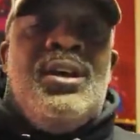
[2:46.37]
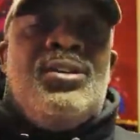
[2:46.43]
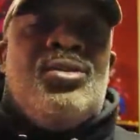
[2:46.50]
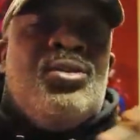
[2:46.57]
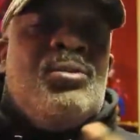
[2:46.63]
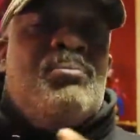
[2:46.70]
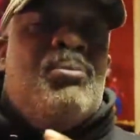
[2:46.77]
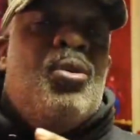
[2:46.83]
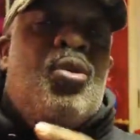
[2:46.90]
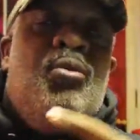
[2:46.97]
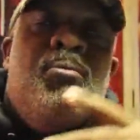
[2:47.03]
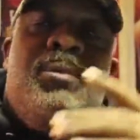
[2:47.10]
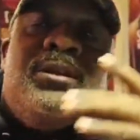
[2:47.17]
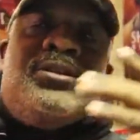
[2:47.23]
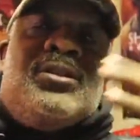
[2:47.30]
to the
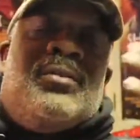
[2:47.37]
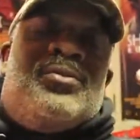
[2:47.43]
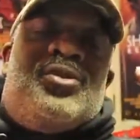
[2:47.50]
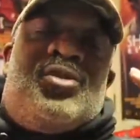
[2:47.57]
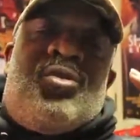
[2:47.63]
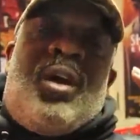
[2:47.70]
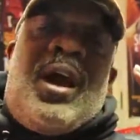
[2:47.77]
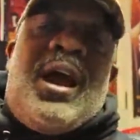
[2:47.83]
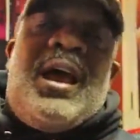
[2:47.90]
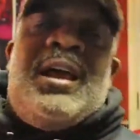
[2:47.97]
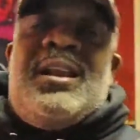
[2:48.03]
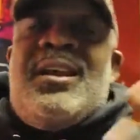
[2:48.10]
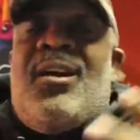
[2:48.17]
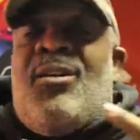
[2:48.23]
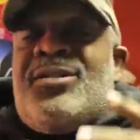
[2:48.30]
movements of
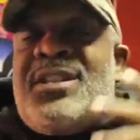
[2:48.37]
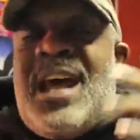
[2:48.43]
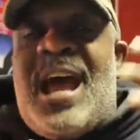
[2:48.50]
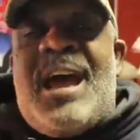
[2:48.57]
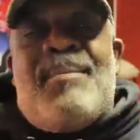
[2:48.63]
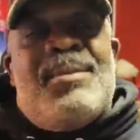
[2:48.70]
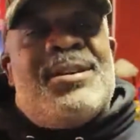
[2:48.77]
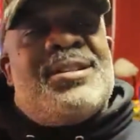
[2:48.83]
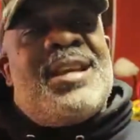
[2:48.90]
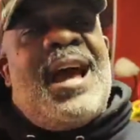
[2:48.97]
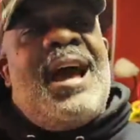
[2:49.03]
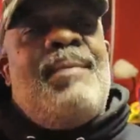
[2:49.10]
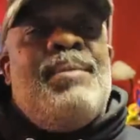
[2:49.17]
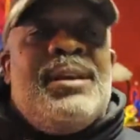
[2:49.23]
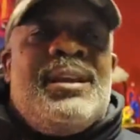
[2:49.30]
trying time and
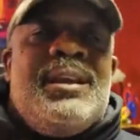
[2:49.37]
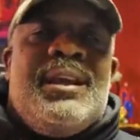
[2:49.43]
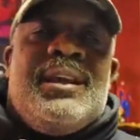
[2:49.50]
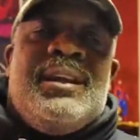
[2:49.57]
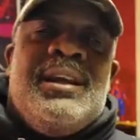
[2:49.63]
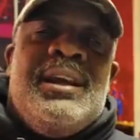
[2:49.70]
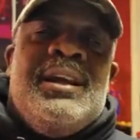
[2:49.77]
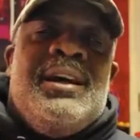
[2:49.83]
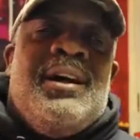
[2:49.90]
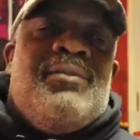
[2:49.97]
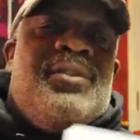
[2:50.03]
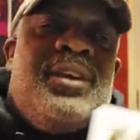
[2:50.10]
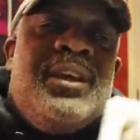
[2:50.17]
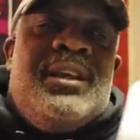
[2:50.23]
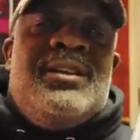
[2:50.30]
time again
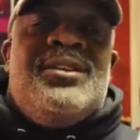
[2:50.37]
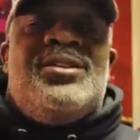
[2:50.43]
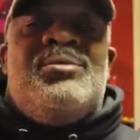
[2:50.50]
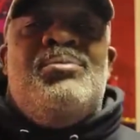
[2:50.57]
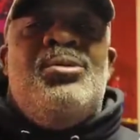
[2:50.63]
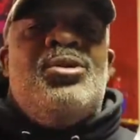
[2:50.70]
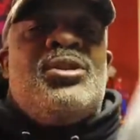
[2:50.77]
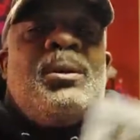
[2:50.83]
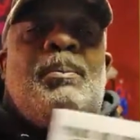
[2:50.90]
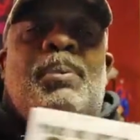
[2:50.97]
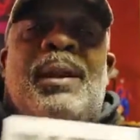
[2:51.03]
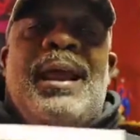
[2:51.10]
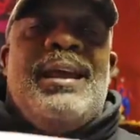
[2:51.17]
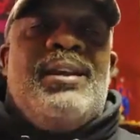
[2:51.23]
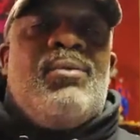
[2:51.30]
of getting this music
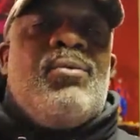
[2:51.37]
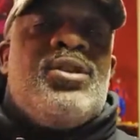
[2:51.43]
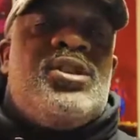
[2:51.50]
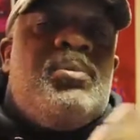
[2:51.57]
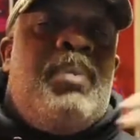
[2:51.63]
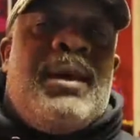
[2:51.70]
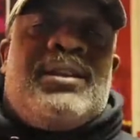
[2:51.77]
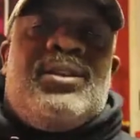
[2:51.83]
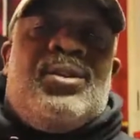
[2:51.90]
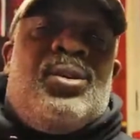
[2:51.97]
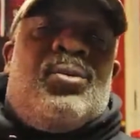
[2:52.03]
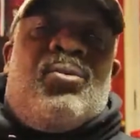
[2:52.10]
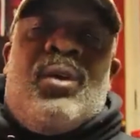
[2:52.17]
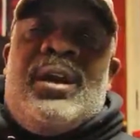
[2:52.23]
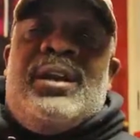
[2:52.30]
played and respected
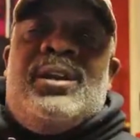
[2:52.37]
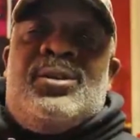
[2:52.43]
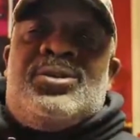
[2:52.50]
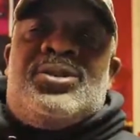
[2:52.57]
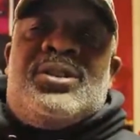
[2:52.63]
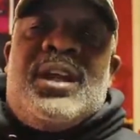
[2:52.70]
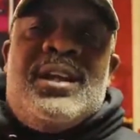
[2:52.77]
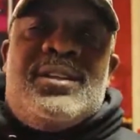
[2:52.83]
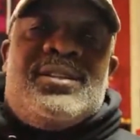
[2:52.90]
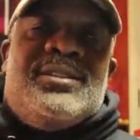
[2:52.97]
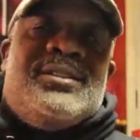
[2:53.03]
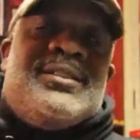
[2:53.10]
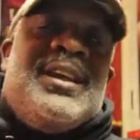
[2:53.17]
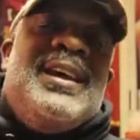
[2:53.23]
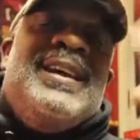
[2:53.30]
on radio
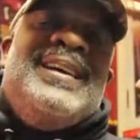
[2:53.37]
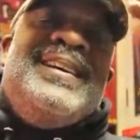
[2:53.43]
stations.